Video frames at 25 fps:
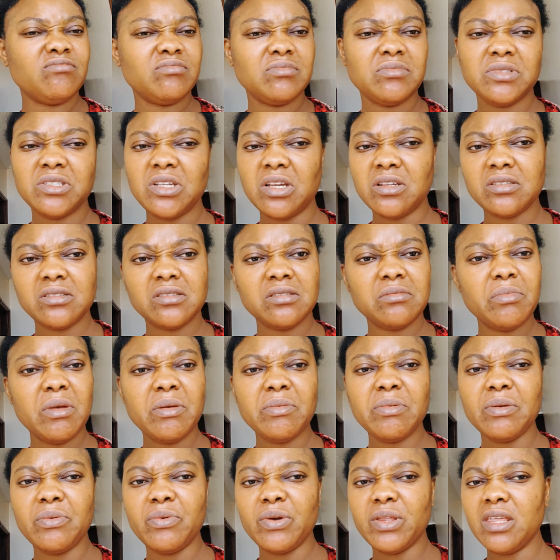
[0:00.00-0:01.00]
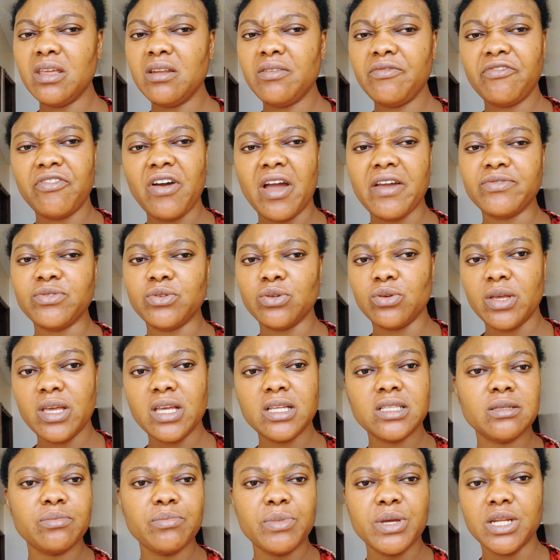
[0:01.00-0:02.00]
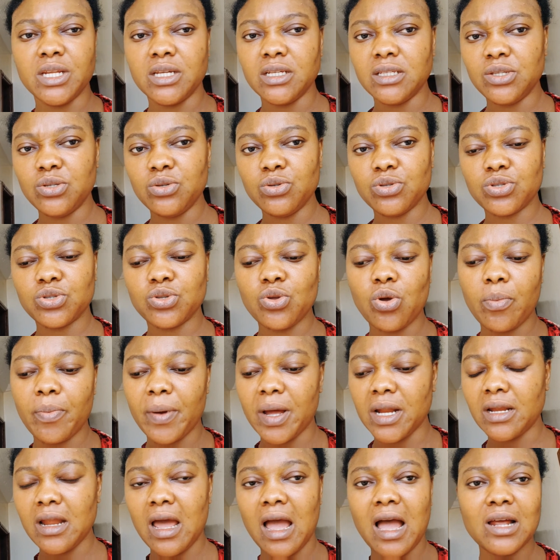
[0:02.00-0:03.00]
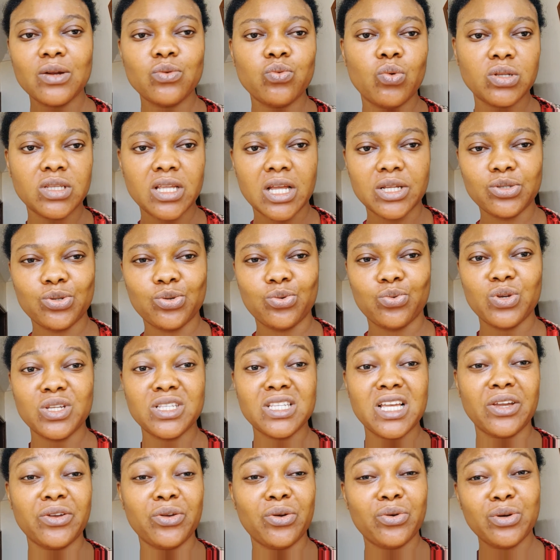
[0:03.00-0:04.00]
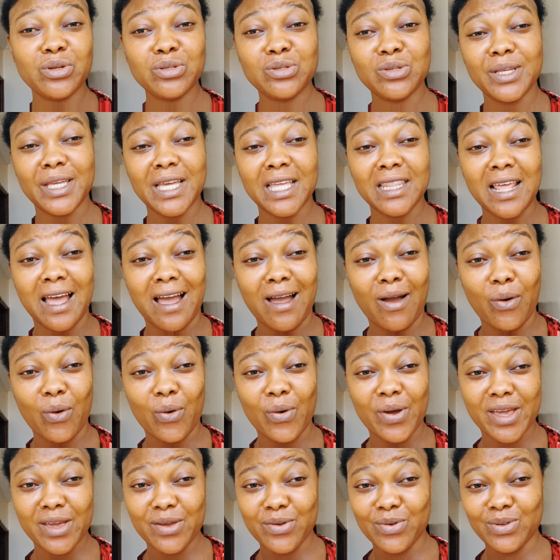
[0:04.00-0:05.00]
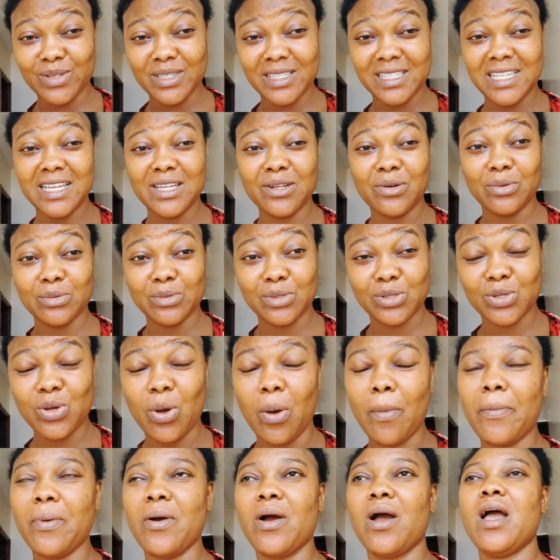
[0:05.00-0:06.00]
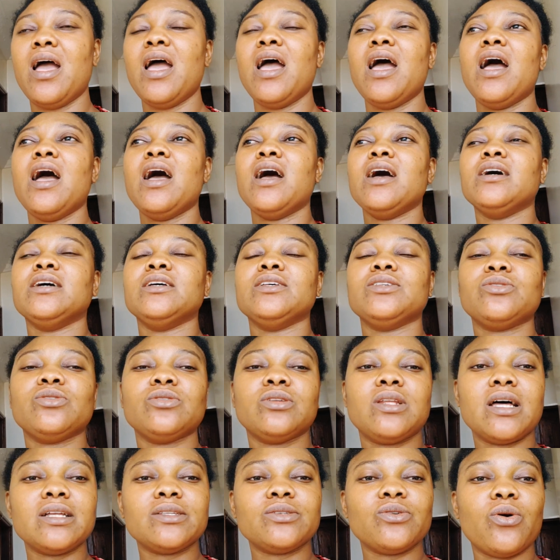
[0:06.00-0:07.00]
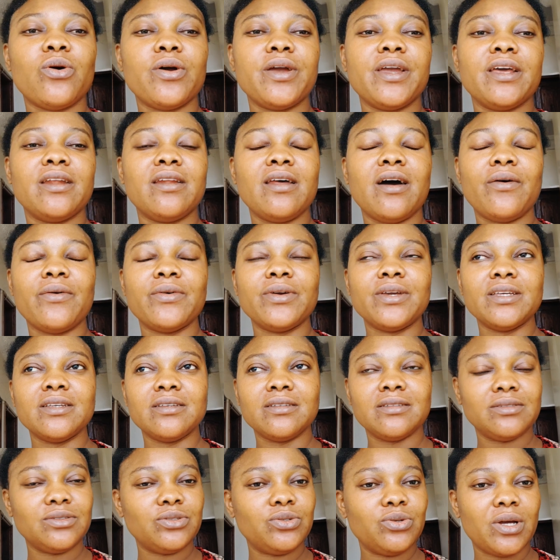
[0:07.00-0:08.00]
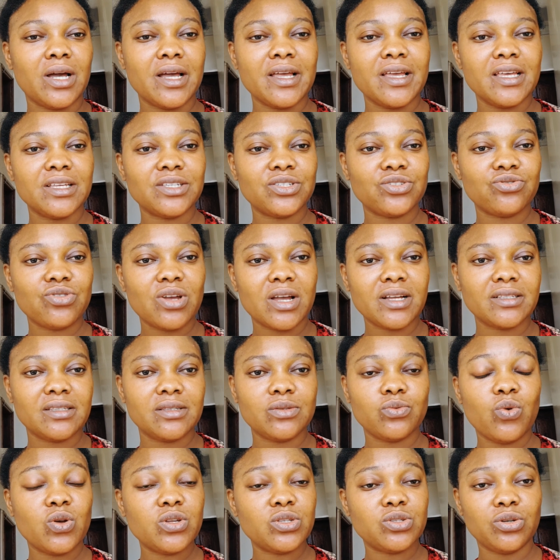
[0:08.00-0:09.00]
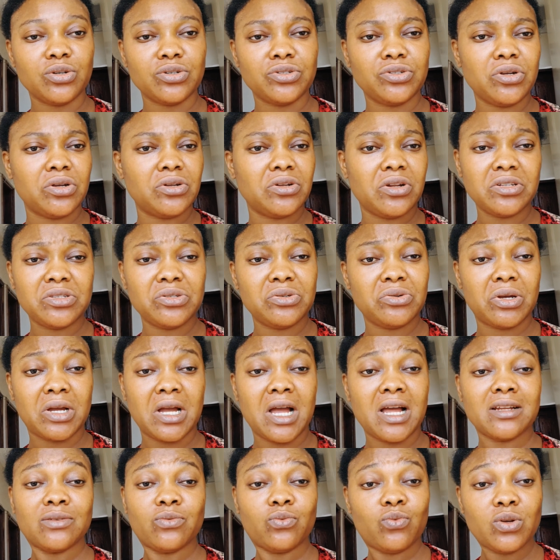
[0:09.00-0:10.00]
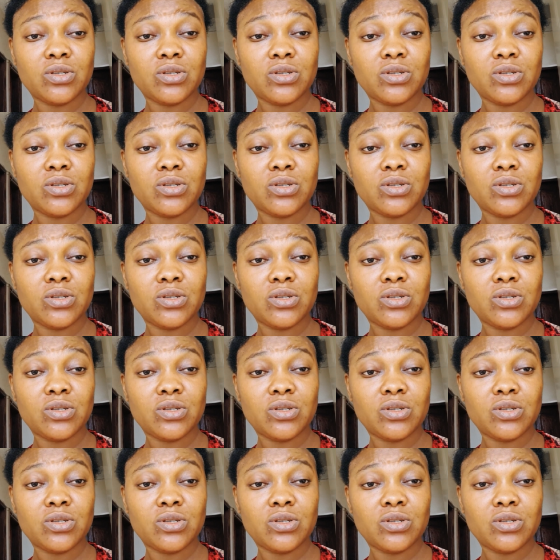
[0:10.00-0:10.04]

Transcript: Just maybe within five to eight minutes, you stop and add water to it, and you're going to get that oil you're seeing on top. So that oil now, it, you can extract. Once you're done, not you can.